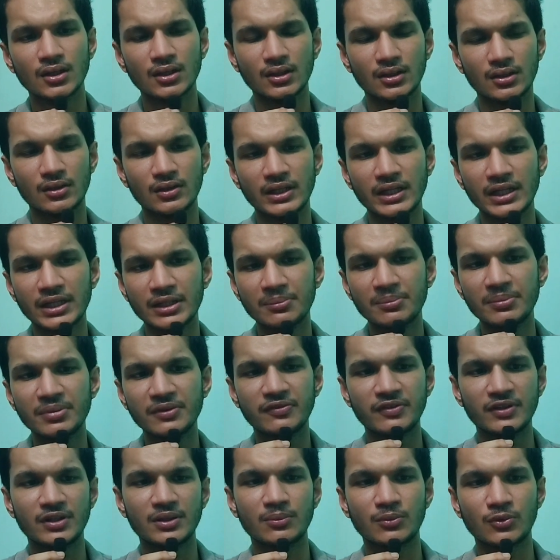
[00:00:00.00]
let it be
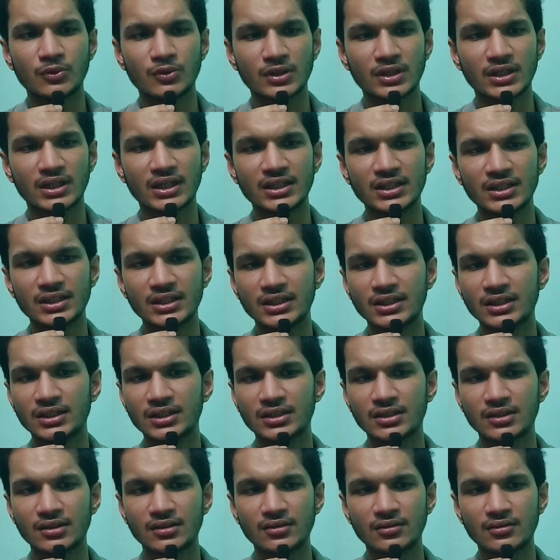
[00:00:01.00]
Filmora. I
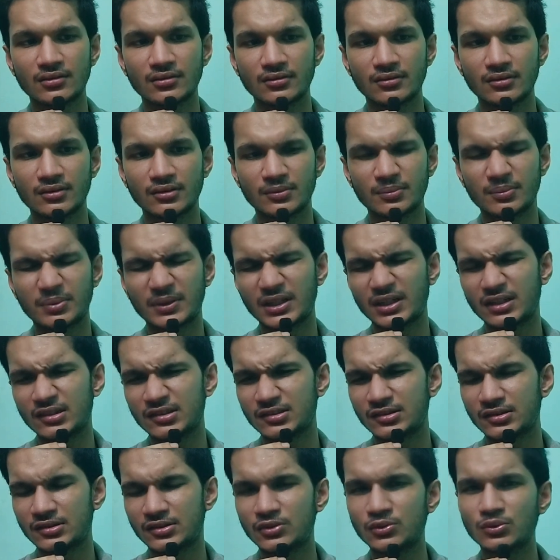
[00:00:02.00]
think
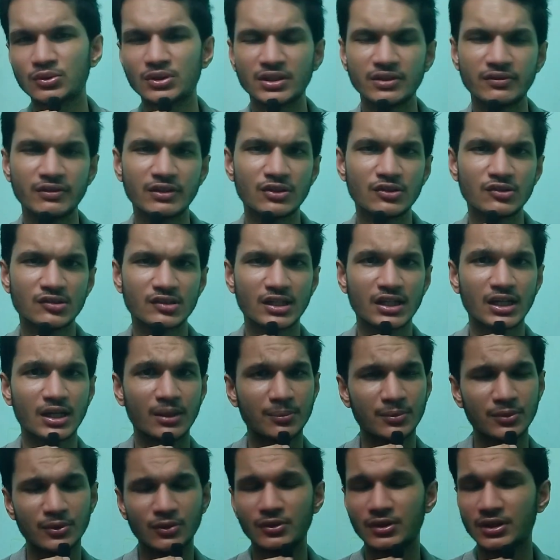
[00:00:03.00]
past 2-3 videos I
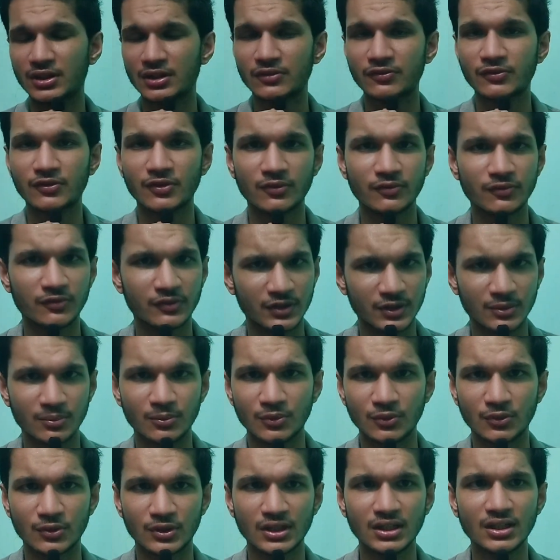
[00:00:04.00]
uploaded from
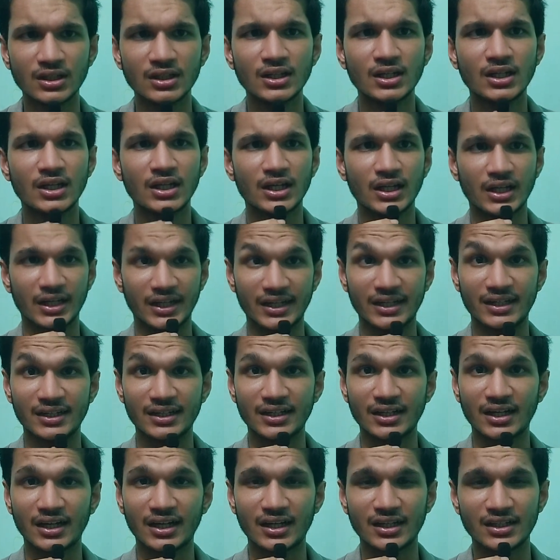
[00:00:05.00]
Filmora,
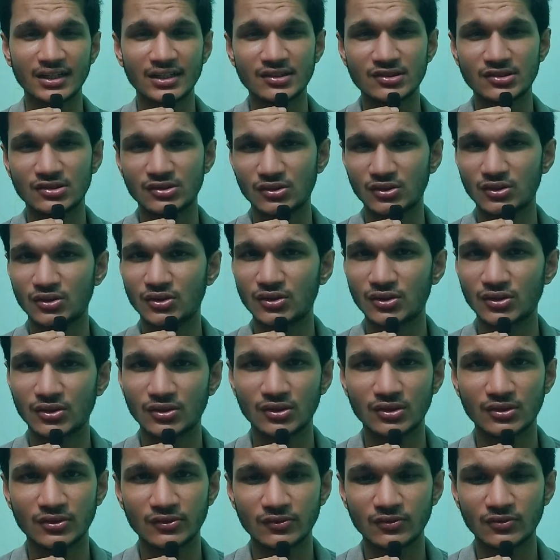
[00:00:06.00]
and I
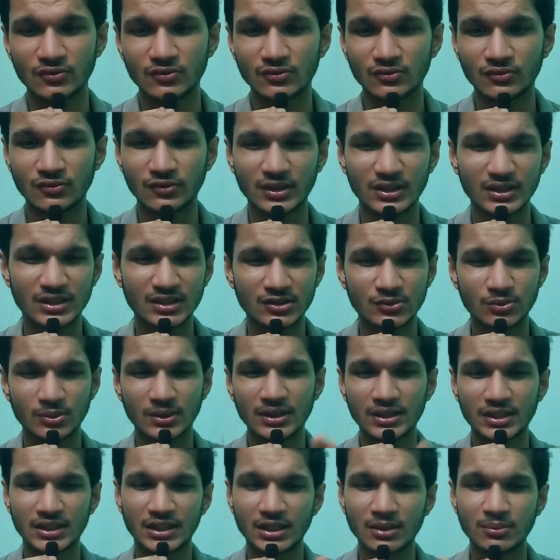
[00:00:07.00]
saw this
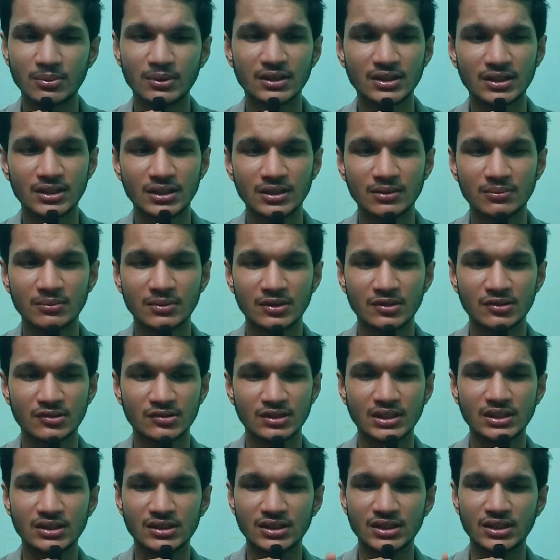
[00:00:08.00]
one terrible thing, because
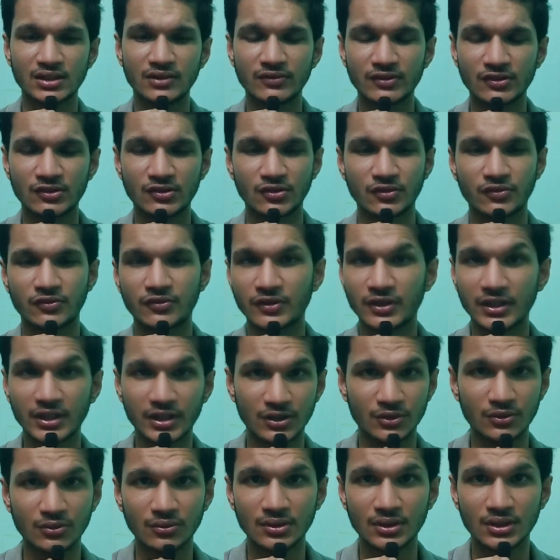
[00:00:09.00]
each and every software I
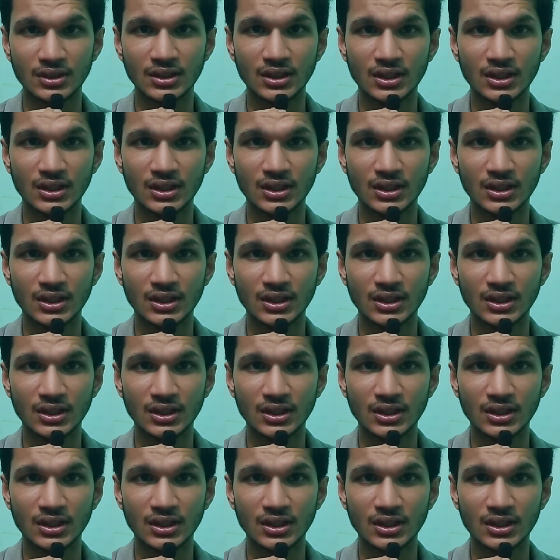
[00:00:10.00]
took,